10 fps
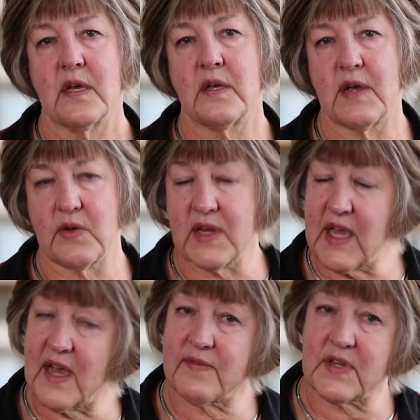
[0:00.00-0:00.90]

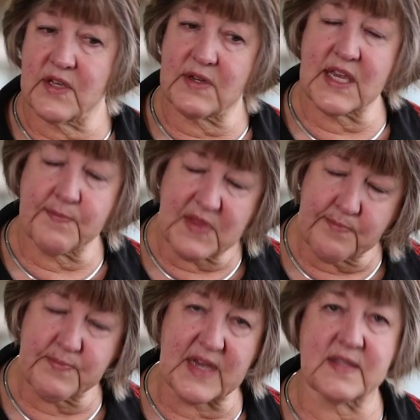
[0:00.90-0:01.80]
You keep the
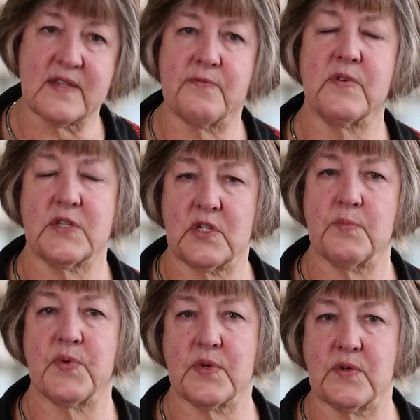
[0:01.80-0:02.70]
best of what you
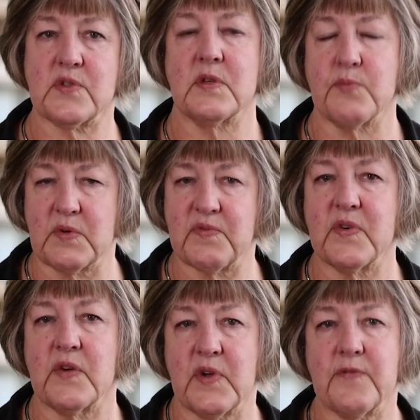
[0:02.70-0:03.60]
produce and move
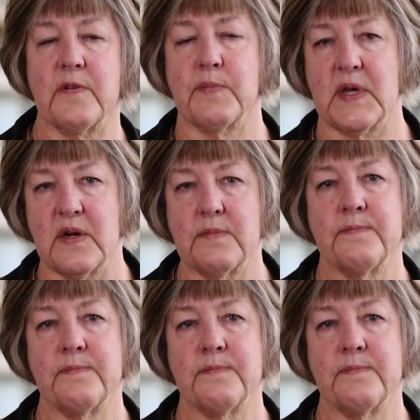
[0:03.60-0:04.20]
forward from there.